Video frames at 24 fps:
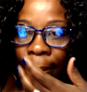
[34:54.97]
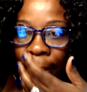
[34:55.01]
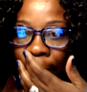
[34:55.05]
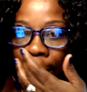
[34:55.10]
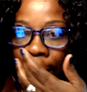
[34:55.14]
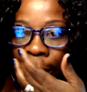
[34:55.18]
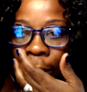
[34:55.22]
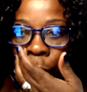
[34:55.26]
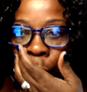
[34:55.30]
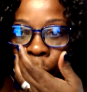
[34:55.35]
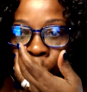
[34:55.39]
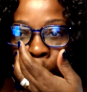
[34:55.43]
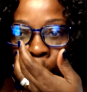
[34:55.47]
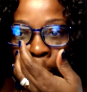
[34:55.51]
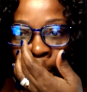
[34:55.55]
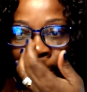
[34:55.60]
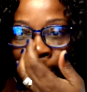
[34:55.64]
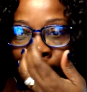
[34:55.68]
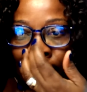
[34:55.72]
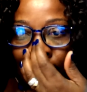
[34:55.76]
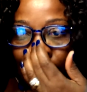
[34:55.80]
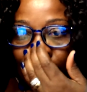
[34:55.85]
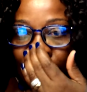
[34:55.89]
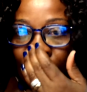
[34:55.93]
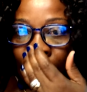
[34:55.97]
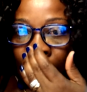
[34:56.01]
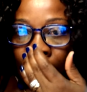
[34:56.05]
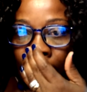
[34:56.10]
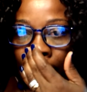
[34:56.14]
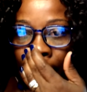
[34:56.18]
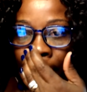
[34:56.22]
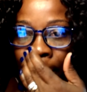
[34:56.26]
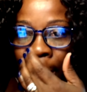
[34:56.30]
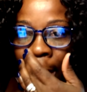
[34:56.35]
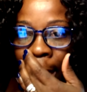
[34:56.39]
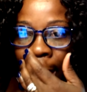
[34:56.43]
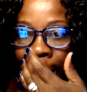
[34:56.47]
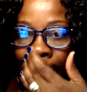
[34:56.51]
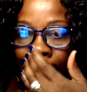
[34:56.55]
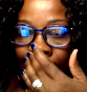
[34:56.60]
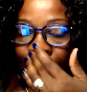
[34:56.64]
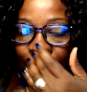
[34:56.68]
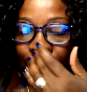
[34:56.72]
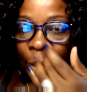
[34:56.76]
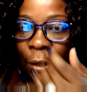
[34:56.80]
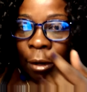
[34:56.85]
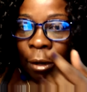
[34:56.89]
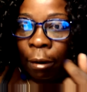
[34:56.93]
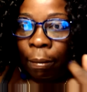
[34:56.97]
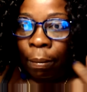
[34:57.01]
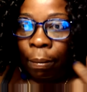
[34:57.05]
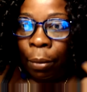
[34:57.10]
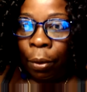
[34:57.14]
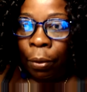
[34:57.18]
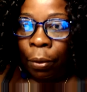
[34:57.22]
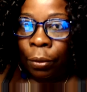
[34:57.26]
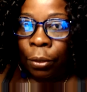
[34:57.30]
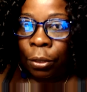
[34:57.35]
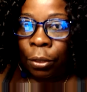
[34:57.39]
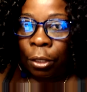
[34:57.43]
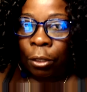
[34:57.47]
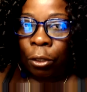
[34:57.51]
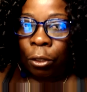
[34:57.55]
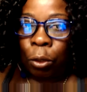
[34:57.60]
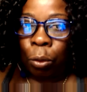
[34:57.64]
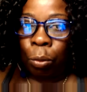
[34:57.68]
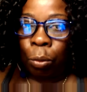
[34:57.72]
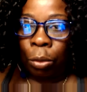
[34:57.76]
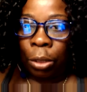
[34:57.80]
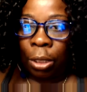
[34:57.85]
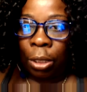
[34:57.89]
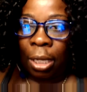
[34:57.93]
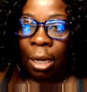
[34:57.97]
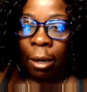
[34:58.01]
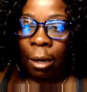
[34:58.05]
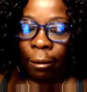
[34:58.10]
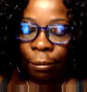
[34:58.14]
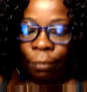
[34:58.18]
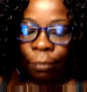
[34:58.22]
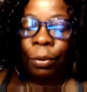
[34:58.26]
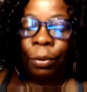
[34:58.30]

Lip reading: it's when our minds are most intuitive.